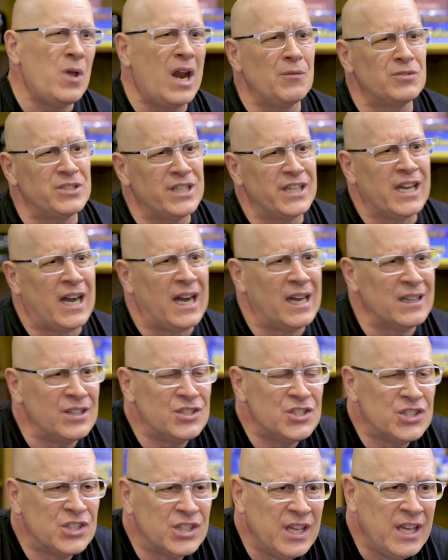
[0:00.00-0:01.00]
When I was in
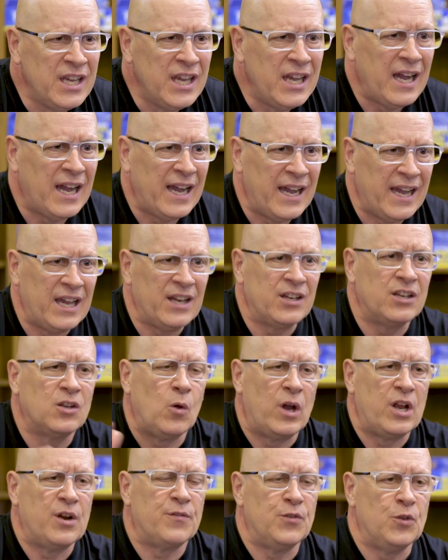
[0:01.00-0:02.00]
college, I had
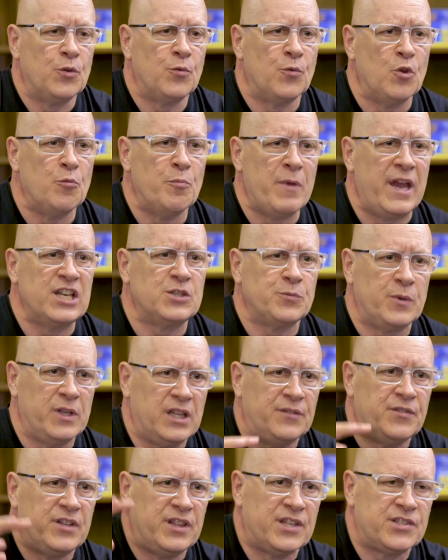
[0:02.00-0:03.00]
quite a few roommates. We
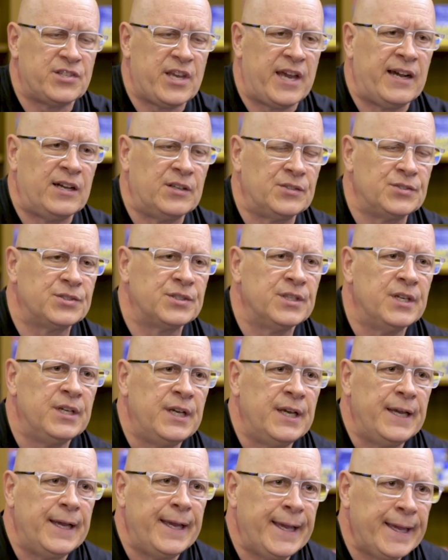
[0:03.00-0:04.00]
lived in this house,
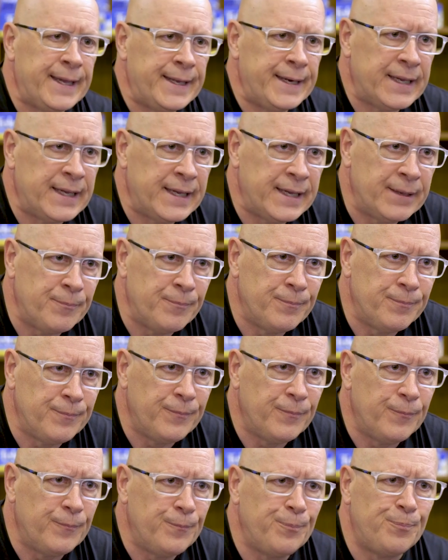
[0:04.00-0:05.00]
and uh,
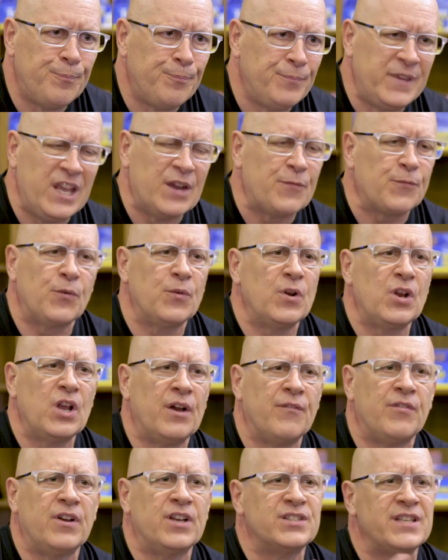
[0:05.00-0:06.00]
different
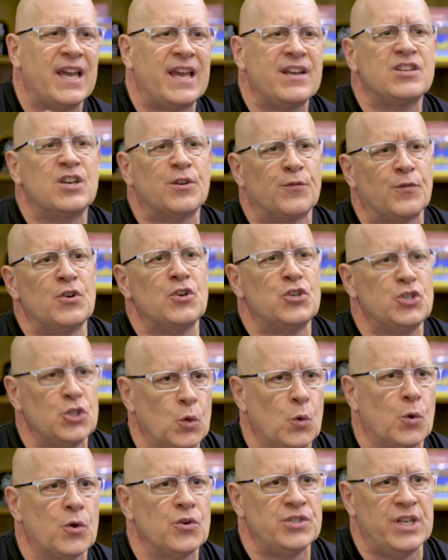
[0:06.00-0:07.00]
of us had different
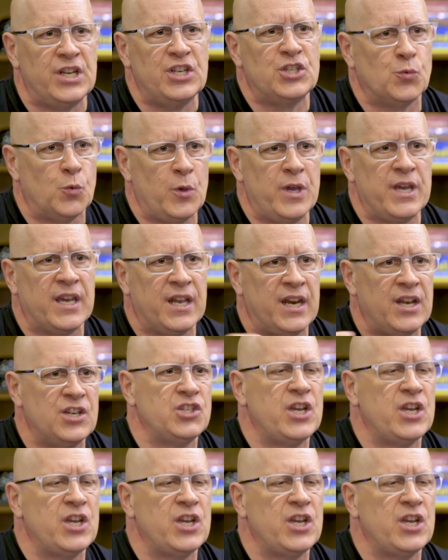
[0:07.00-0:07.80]
chores each week, and it